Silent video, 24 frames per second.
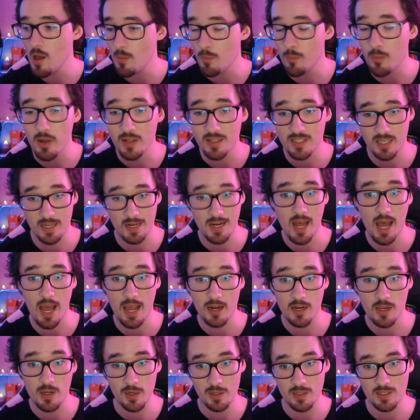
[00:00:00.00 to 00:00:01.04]
but
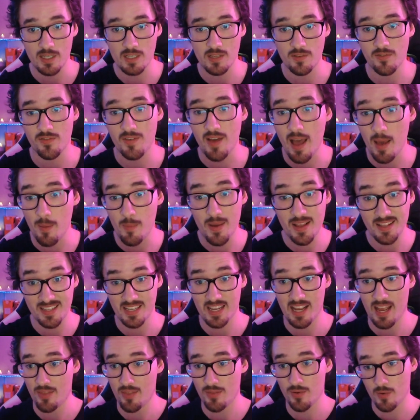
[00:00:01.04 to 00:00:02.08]
tonight, because there's a fair bit to
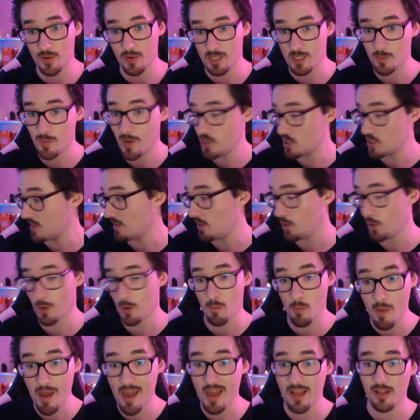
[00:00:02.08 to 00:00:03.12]
get through and especially a lot of
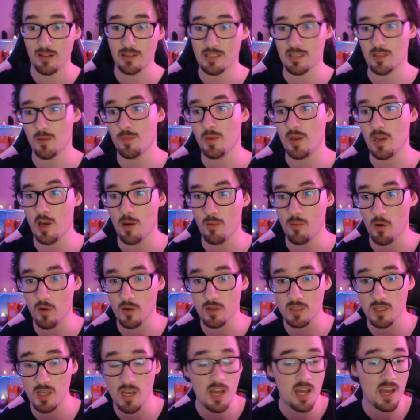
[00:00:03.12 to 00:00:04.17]
mail to the PO
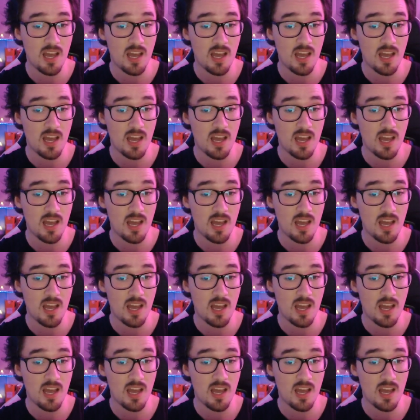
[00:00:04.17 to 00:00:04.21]
Box,